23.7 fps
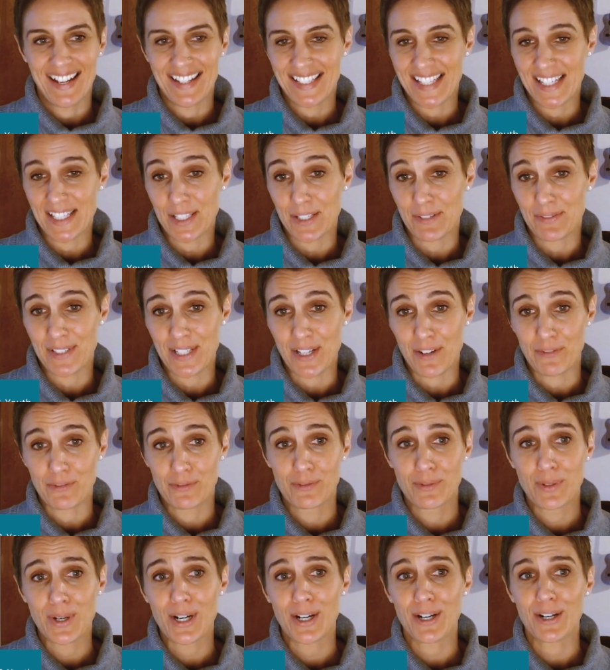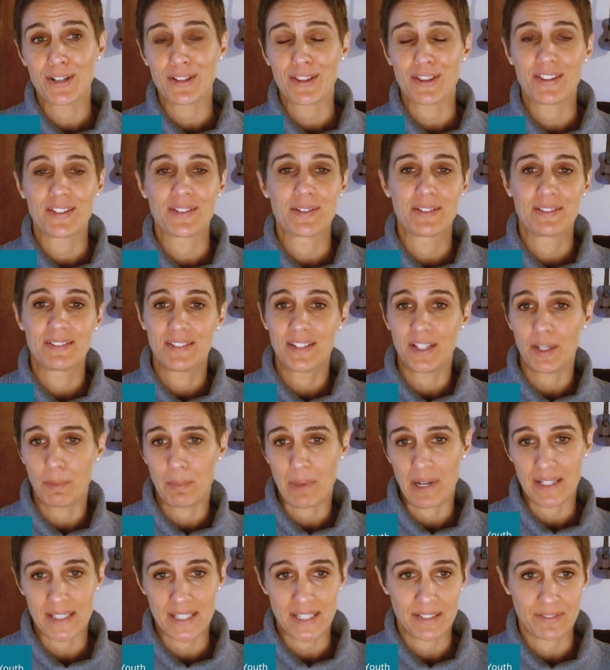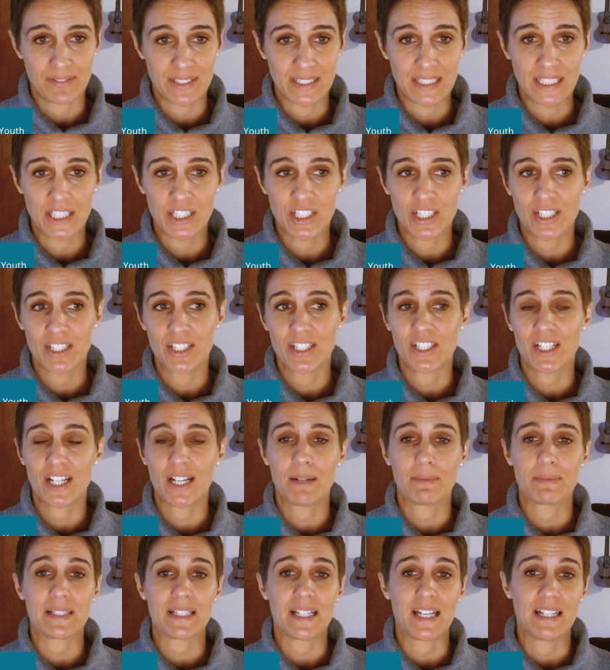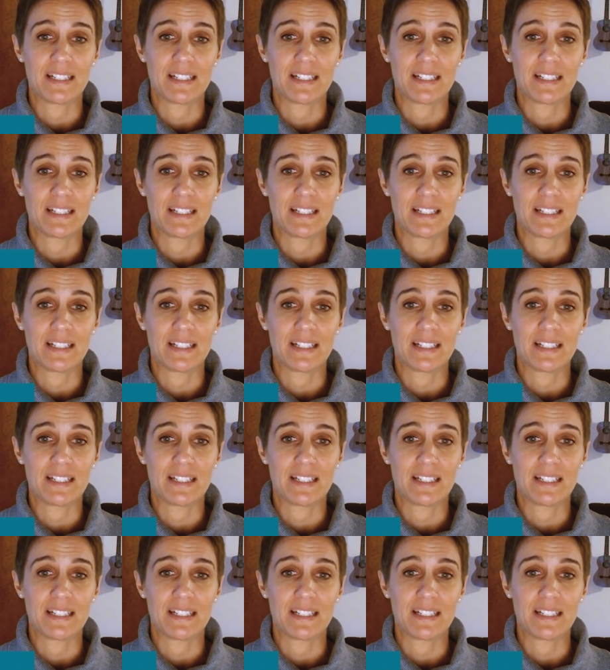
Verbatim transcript: a sense of self worth, their positive relationships,